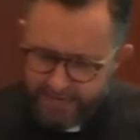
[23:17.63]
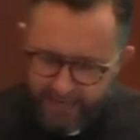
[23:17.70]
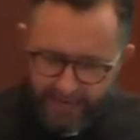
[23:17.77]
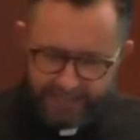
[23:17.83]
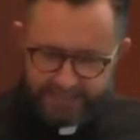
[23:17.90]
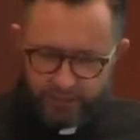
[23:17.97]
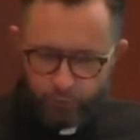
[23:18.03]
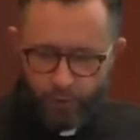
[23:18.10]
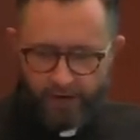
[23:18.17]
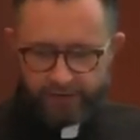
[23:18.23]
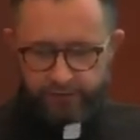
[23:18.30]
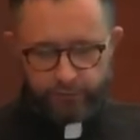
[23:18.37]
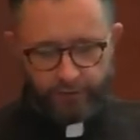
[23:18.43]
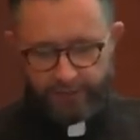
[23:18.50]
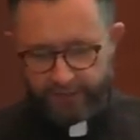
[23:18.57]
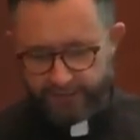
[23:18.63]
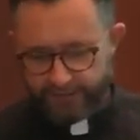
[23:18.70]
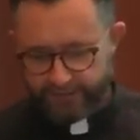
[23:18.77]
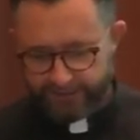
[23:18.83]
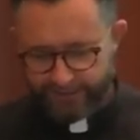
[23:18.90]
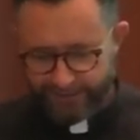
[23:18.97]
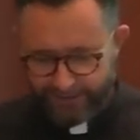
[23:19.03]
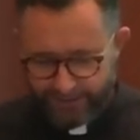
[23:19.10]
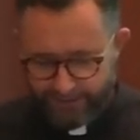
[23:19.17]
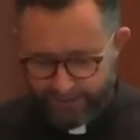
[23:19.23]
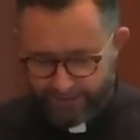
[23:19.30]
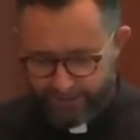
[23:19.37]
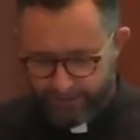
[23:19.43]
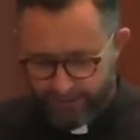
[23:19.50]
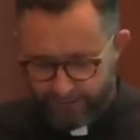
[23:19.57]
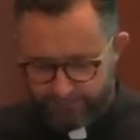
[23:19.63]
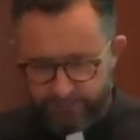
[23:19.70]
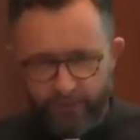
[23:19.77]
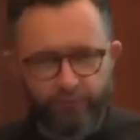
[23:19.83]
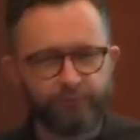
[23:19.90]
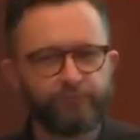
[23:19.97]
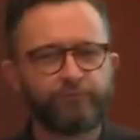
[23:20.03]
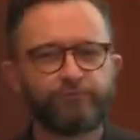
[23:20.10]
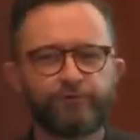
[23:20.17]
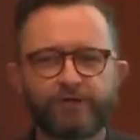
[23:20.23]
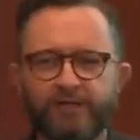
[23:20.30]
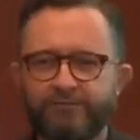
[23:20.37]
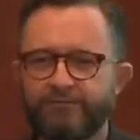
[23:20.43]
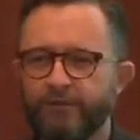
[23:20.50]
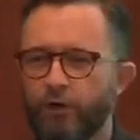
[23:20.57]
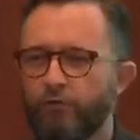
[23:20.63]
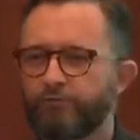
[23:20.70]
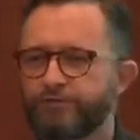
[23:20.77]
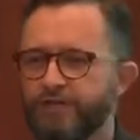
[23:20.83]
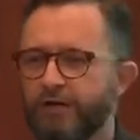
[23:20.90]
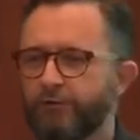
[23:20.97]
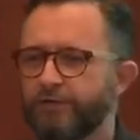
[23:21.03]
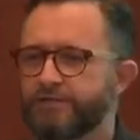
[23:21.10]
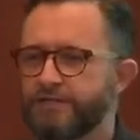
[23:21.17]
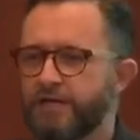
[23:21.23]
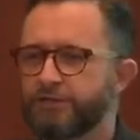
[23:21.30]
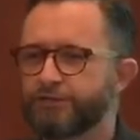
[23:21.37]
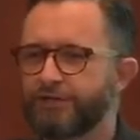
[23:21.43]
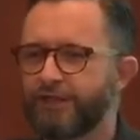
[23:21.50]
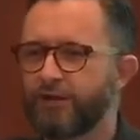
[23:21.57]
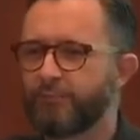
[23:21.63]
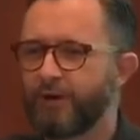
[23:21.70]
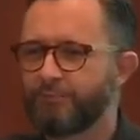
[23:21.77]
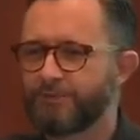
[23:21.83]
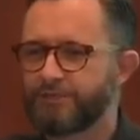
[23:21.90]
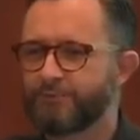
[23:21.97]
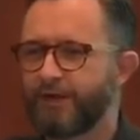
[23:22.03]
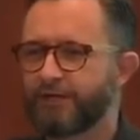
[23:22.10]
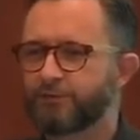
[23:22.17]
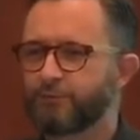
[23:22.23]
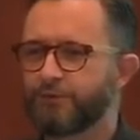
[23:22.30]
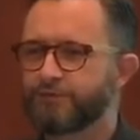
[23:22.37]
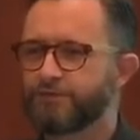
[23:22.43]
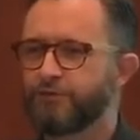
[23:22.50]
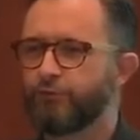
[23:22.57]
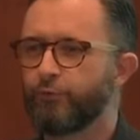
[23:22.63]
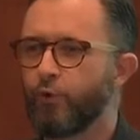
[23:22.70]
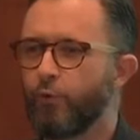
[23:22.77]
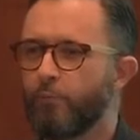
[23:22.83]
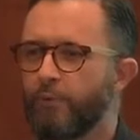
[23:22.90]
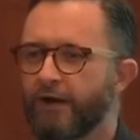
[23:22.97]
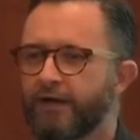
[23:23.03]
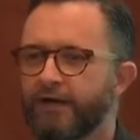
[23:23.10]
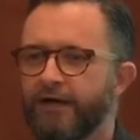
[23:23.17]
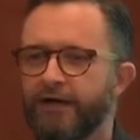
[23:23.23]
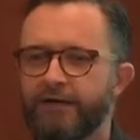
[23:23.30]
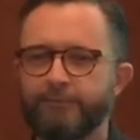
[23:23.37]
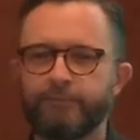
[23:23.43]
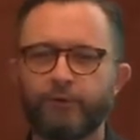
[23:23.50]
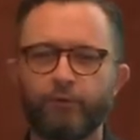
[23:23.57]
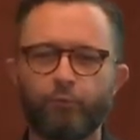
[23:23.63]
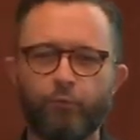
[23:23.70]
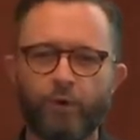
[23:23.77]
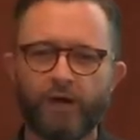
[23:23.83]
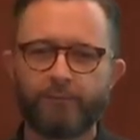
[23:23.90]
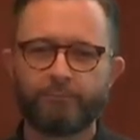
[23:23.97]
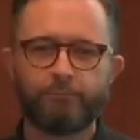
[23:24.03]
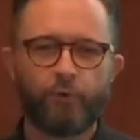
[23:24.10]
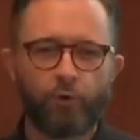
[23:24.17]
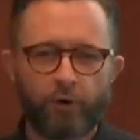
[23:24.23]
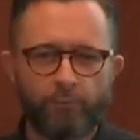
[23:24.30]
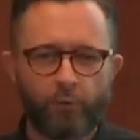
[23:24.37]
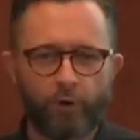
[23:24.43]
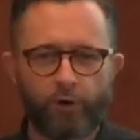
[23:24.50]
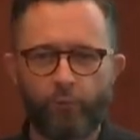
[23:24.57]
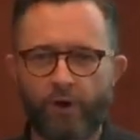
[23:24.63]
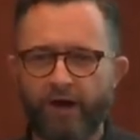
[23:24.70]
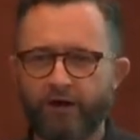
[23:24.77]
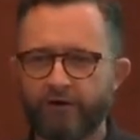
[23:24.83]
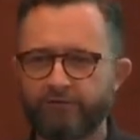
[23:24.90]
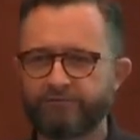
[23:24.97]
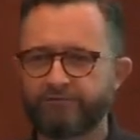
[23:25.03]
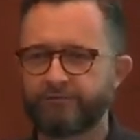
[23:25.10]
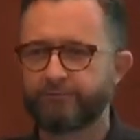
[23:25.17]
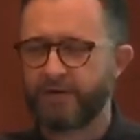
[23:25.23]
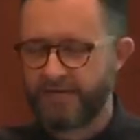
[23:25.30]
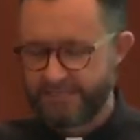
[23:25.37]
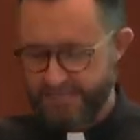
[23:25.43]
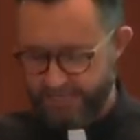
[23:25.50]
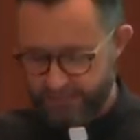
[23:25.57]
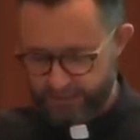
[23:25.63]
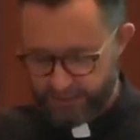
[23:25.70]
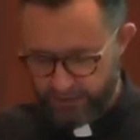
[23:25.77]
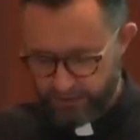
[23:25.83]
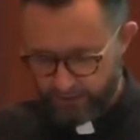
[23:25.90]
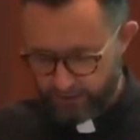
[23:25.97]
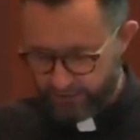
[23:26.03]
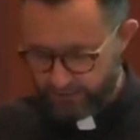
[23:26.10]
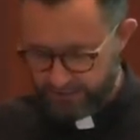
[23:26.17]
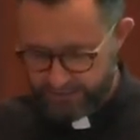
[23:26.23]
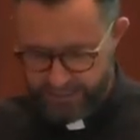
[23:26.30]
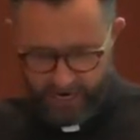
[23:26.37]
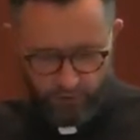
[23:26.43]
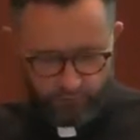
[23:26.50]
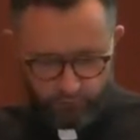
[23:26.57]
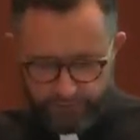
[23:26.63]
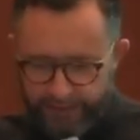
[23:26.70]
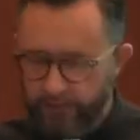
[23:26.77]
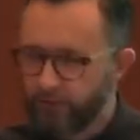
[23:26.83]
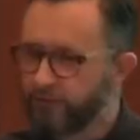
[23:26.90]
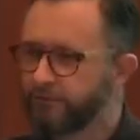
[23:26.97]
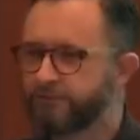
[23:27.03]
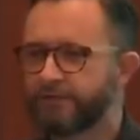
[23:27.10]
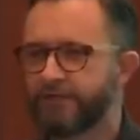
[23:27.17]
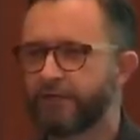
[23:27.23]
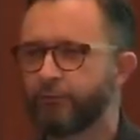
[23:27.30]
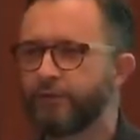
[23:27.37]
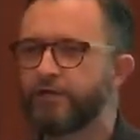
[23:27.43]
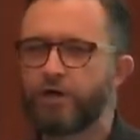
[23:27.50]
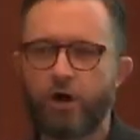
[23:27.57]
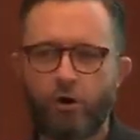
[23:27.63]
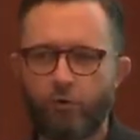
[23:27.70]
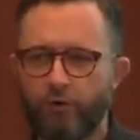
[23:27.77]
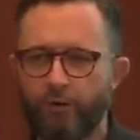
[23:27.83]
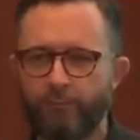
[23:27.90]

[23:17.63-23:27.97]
I did want to uh, yeah, forgive the overgeneralization, and there might be some experts in the room, but um, what I'm more and more aware of in my days here is how little uh, we know